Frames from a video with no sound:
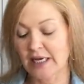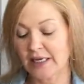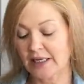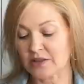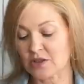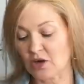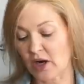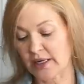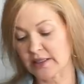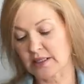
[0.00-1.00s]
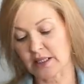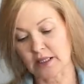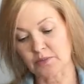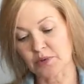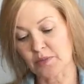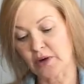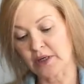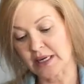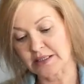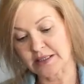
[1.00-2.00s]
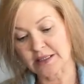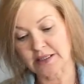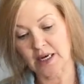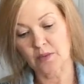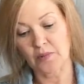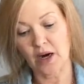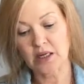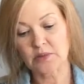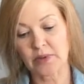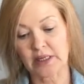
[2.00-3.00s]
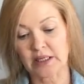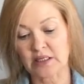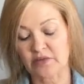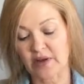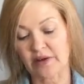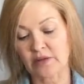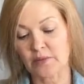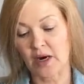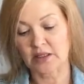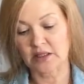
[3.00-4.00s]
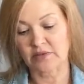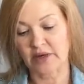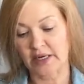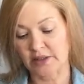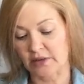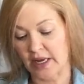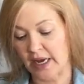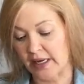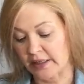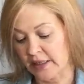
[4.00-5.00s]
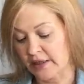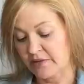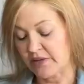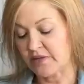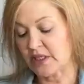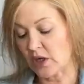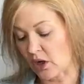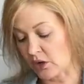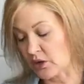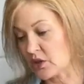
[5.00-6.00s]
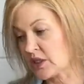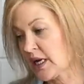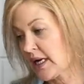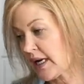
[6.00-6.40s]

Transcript: It is not um, promoted as a discount box, but it is, every box is valued at fifty dollars,